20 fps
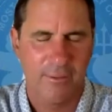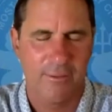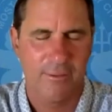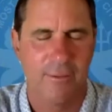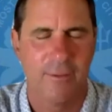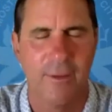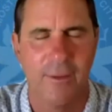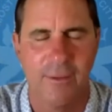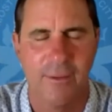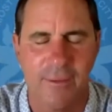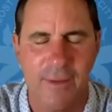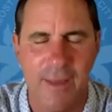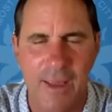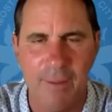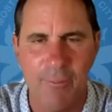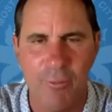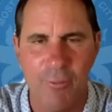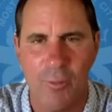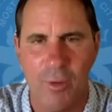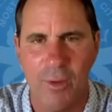
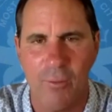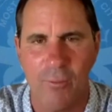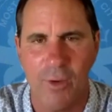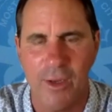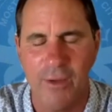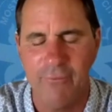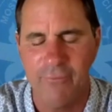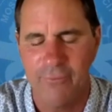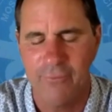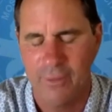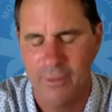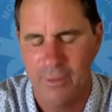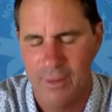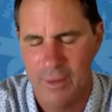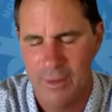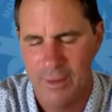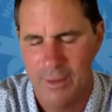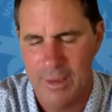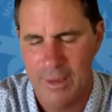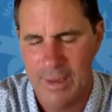escape with my wife.
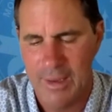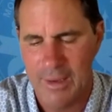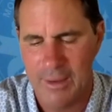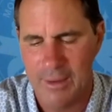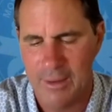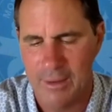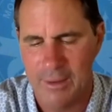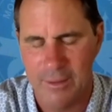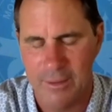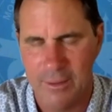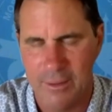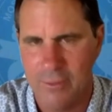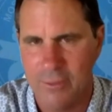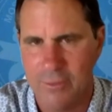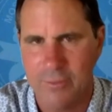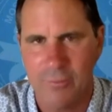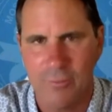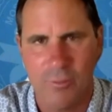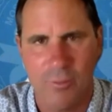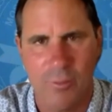And,
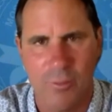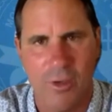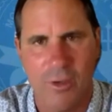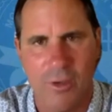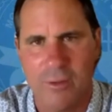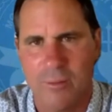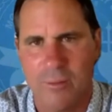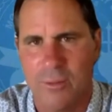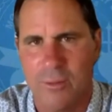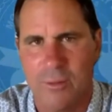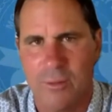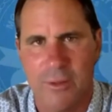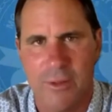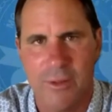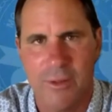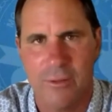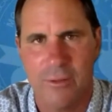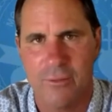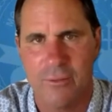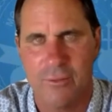it's a remarkable
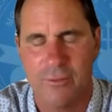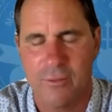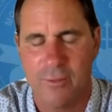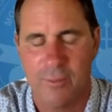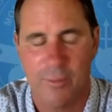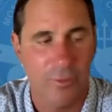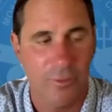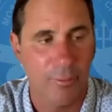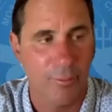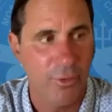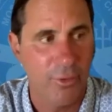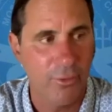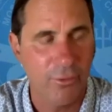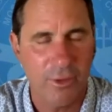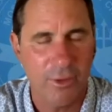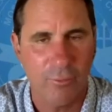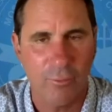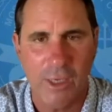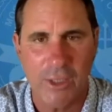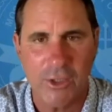ecosystem. And the
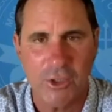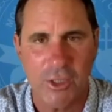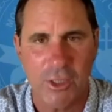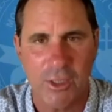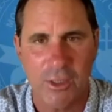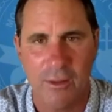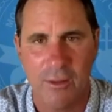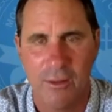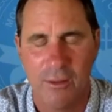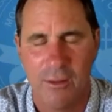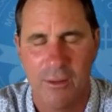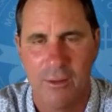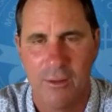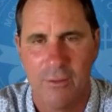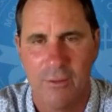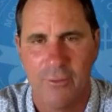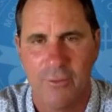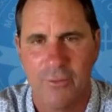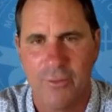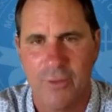beauty watching
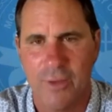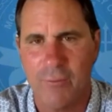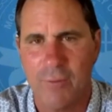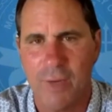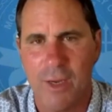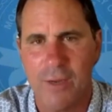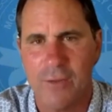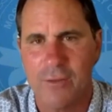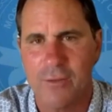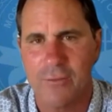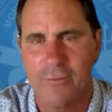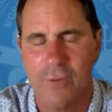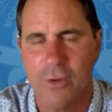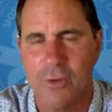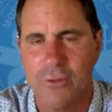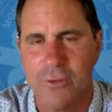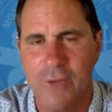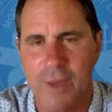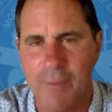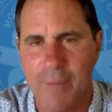the sunrise over
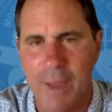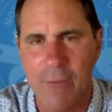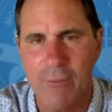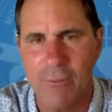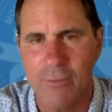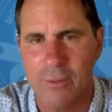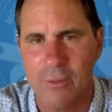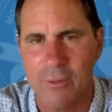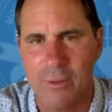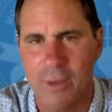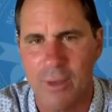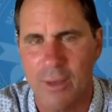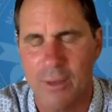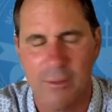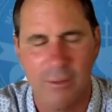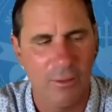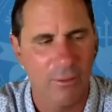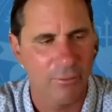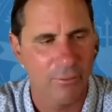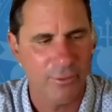Otay Mountain, and
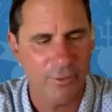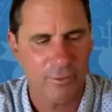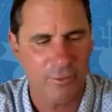these